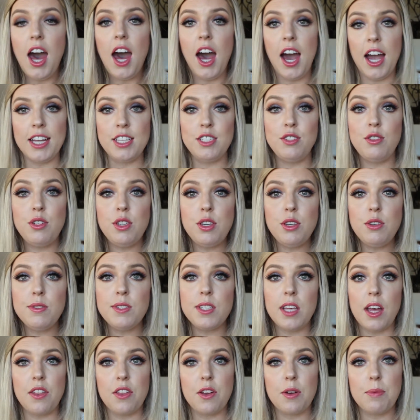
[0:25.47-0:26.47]
I do
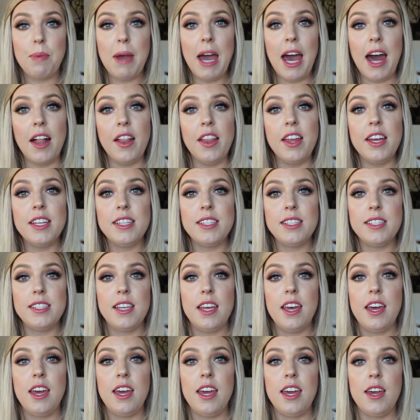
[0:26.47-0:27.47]
use other palettes
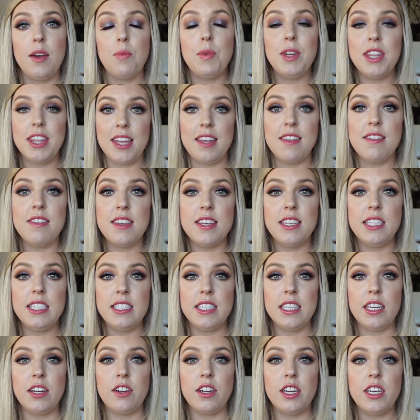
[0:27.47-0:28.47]
within this
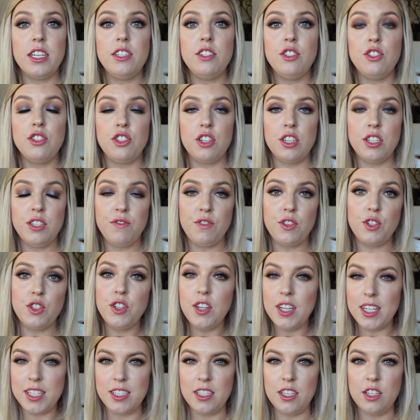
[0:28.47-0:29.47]
series just for
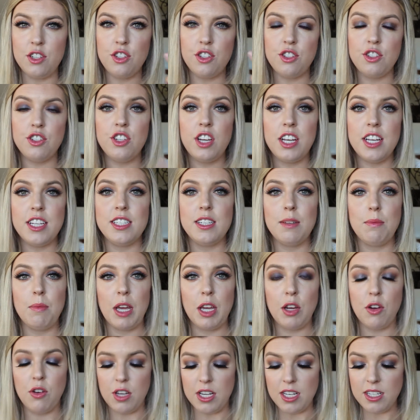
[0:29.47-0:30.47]
transition shades in
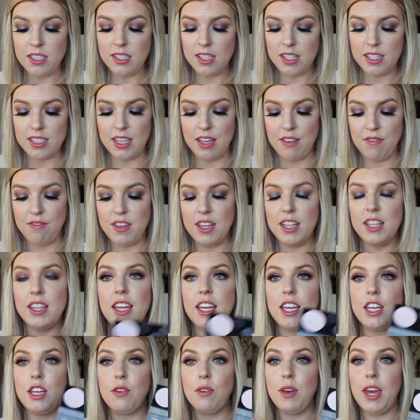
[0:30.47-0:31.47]
my crease because I feel
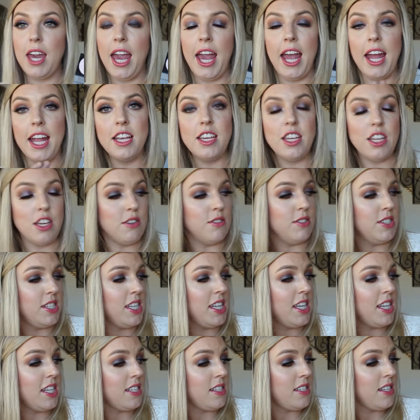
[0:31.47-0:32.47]
like you can use
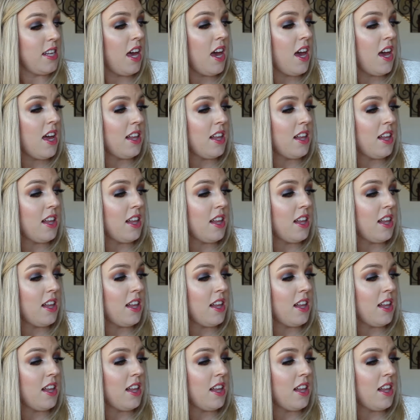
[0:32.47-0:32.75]
these,